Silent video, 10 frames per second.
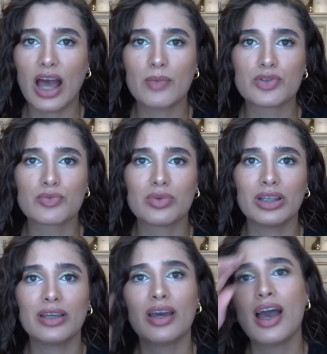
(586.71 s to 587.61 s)
I was
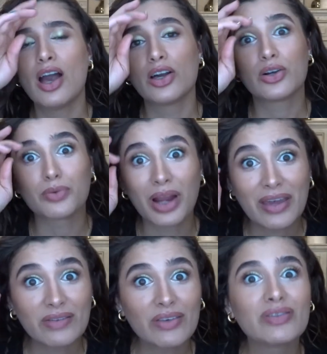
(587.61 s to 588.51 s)
really
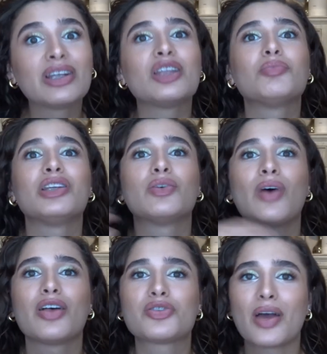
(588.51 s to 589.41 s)
craving Vanilla Bean
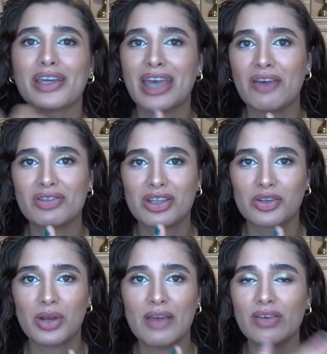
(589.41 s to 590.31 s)
Noel, so I gave into the
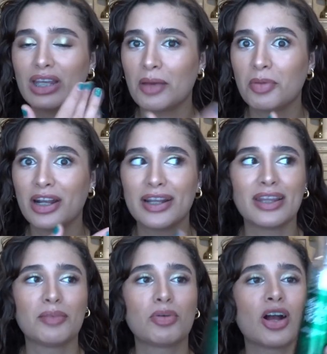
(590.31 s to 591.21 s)
craving and I put it
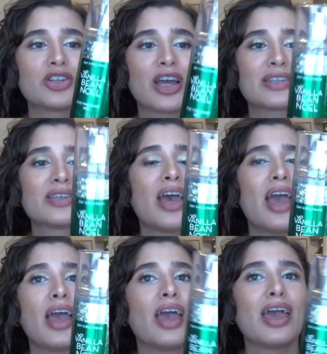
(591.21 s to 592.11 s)
in the project,
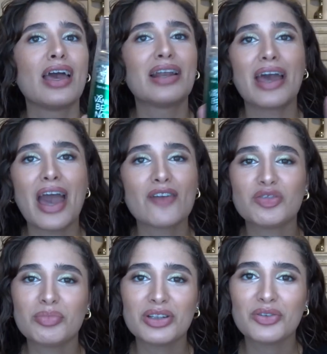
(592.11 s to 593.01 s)
and I
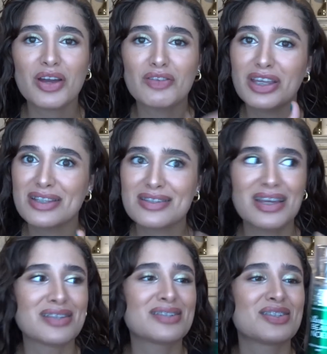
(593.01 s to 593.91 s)
haven't been craving it since.